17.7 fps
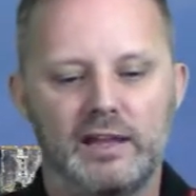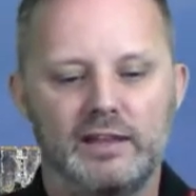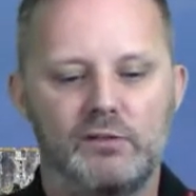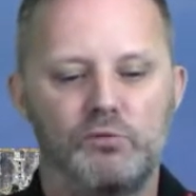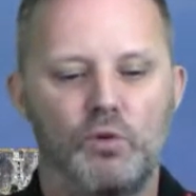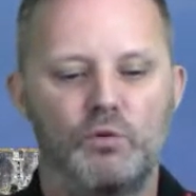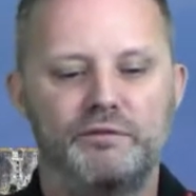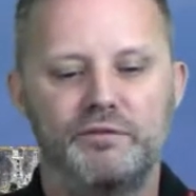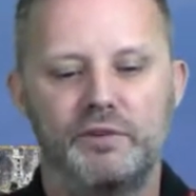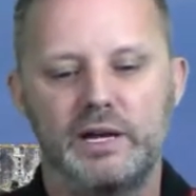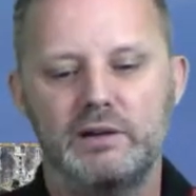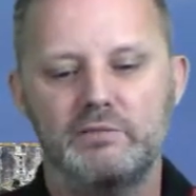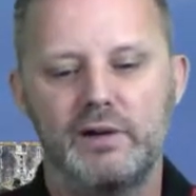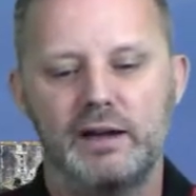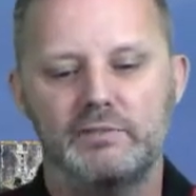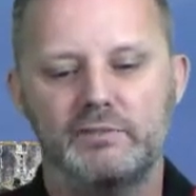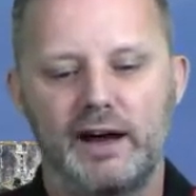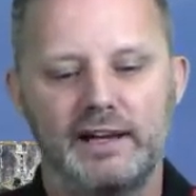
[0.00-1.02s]
They're all fully
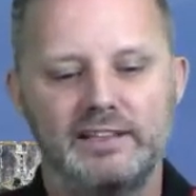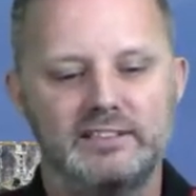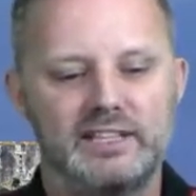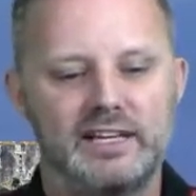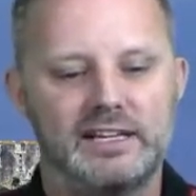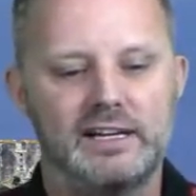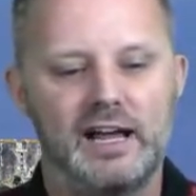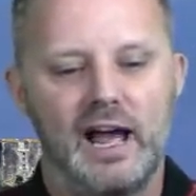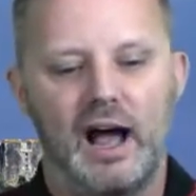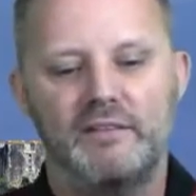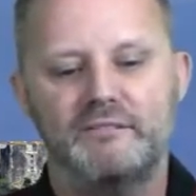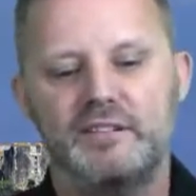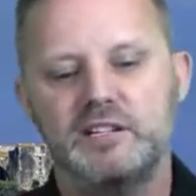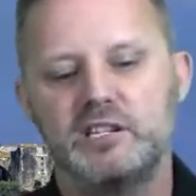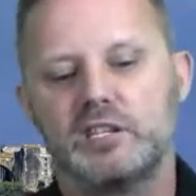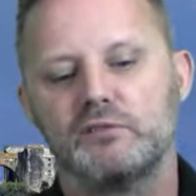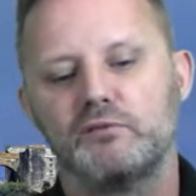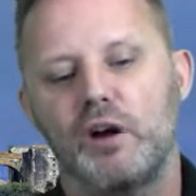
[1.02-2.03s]
renovated and
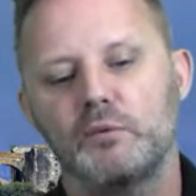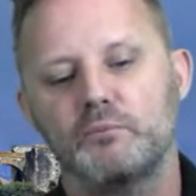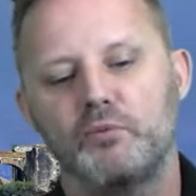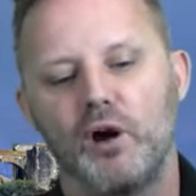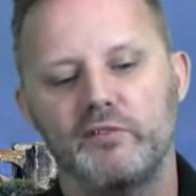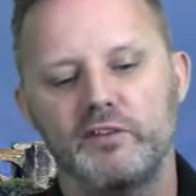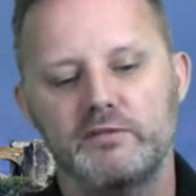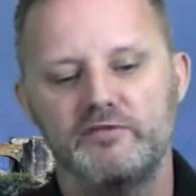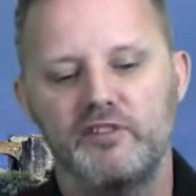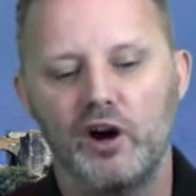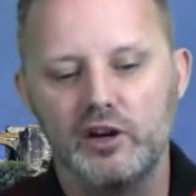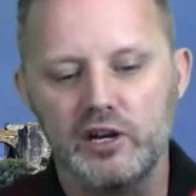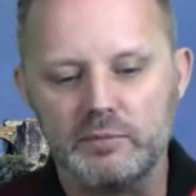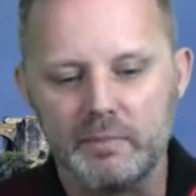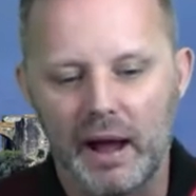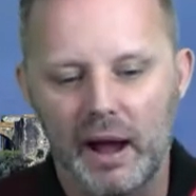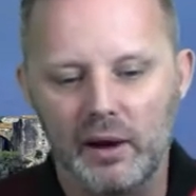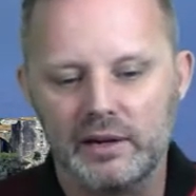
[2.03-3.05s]
feature their own private
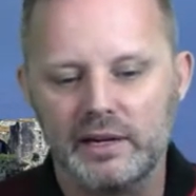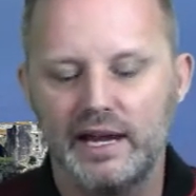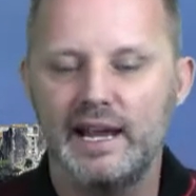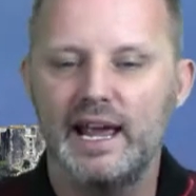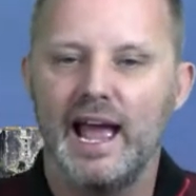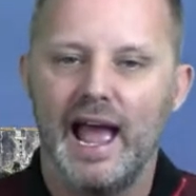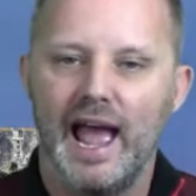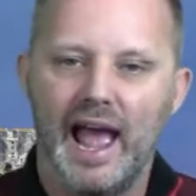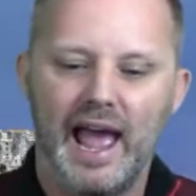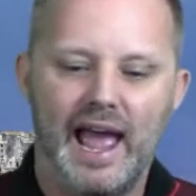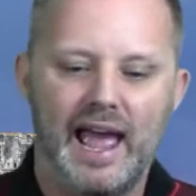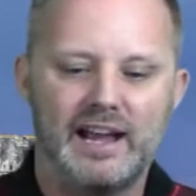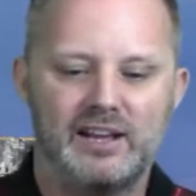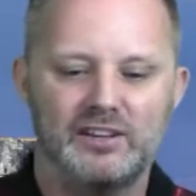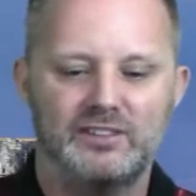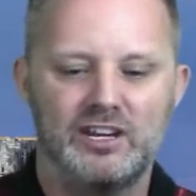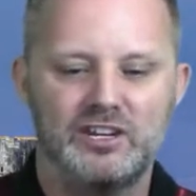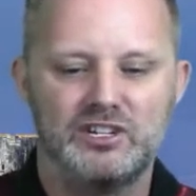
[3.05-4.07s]
furnished balcony, air
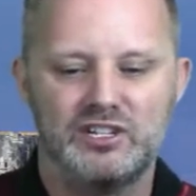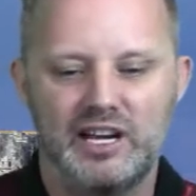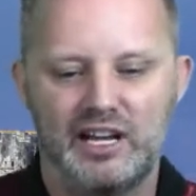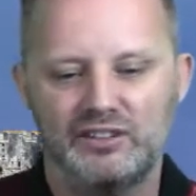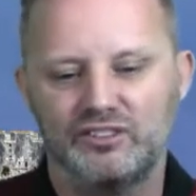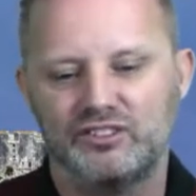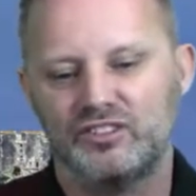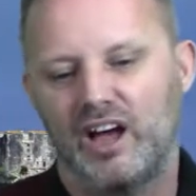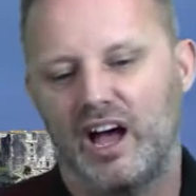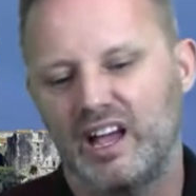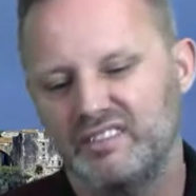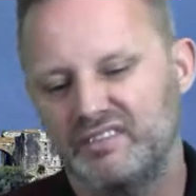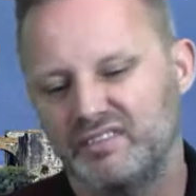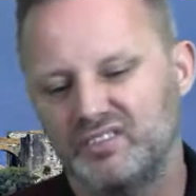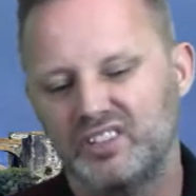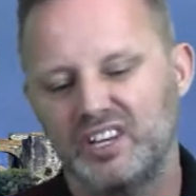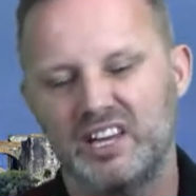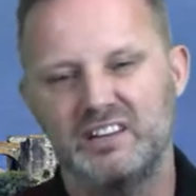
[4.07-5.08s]
conditioning,
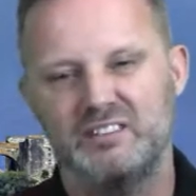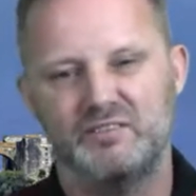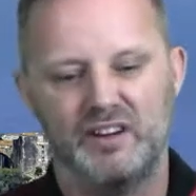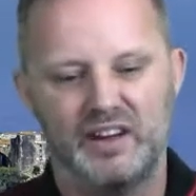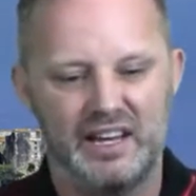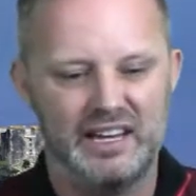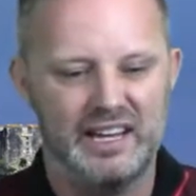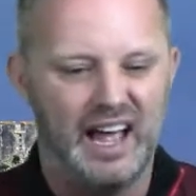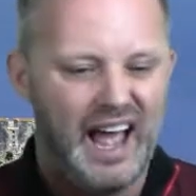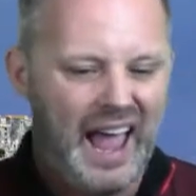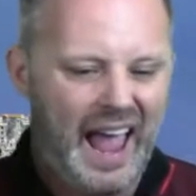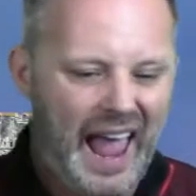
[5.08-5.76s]
safe, TV,